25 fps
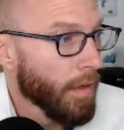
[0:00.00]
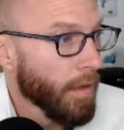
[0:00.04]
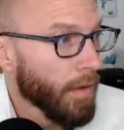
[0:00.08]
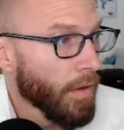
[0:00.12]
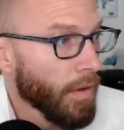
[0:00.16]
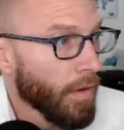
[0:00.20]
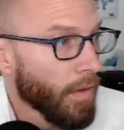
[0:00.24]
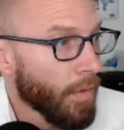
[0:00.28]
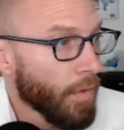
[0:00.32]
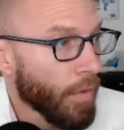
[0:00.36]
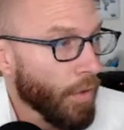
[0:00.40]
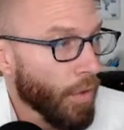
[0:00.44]

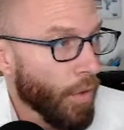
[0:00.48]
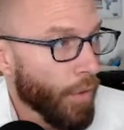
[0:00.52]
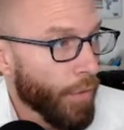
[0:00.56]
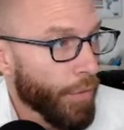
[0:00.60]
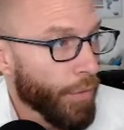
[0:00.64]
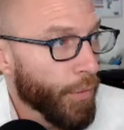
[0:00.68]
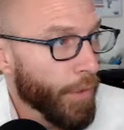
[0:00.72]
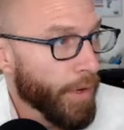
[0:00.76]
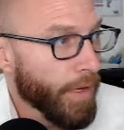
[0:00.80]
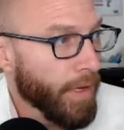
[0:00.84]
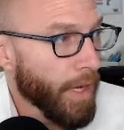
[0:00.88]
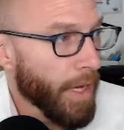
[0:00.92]
We'll go
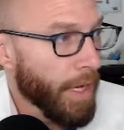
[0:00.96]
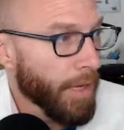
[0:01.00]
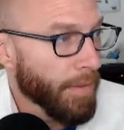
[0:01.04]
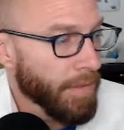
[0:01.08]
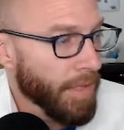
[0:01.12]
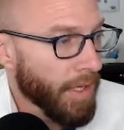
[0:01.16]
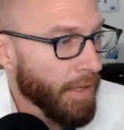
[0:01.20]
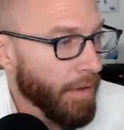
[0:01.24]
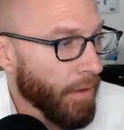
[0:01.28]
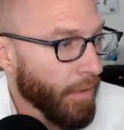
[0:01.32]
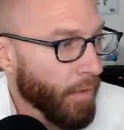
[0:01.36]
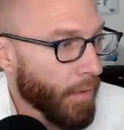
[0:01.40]
three times
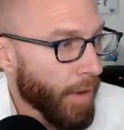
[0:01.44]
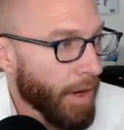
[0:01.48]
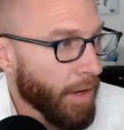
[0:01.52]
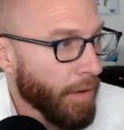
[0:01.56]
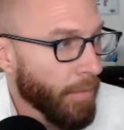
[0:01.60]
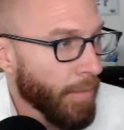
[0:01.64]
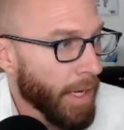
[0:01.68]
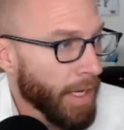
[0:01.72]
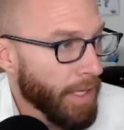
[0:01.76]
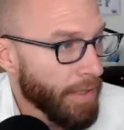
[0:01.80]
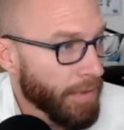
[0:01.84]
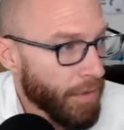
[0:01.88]
on the
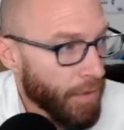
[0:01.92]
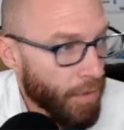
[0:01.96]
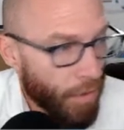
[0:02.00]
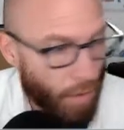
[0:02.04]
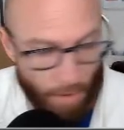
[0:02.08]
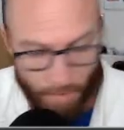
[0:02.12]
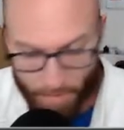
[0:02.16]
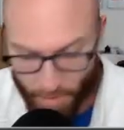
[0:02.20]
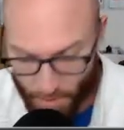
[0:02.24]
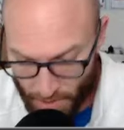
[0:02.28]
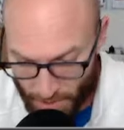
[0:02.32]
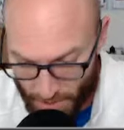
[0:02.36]
randomizer.
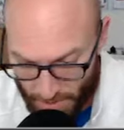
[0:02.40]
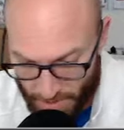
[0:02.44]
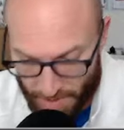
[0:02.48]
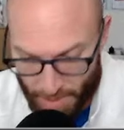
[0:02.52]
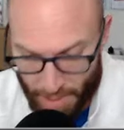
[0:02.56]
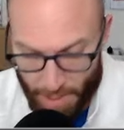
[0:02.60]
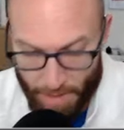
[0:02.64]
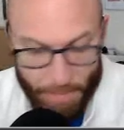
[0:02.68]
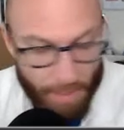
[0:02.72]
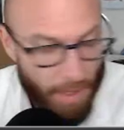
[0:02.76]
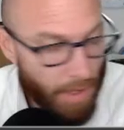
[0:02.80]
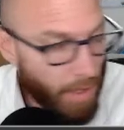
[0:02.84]
Whoever's on
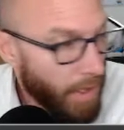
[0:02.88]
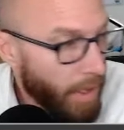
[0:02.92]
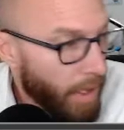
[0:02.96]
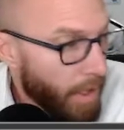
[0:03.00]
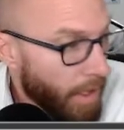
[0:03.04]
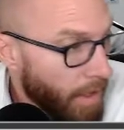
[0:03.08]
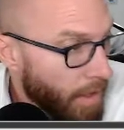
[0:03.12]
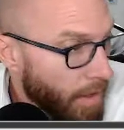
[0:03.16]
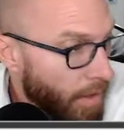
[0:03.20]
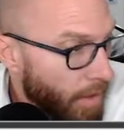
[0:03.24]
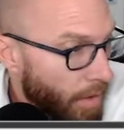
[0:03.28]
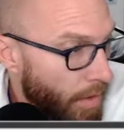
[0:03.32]
top at the
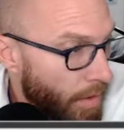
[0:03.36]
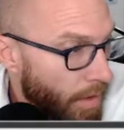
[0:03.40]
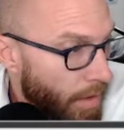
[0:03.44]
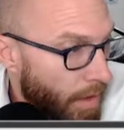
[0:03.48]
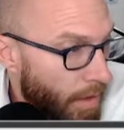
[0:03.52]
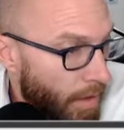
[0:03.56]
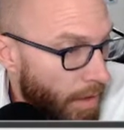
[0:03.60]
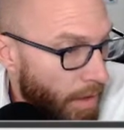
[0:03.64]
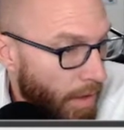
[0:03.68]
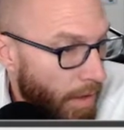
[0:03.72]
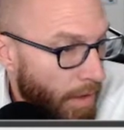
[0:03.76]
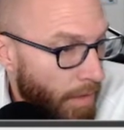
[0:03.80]
end
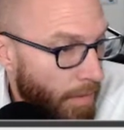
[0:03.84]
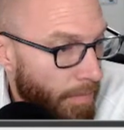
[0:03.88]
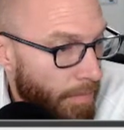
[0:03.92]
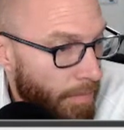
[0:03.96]
um,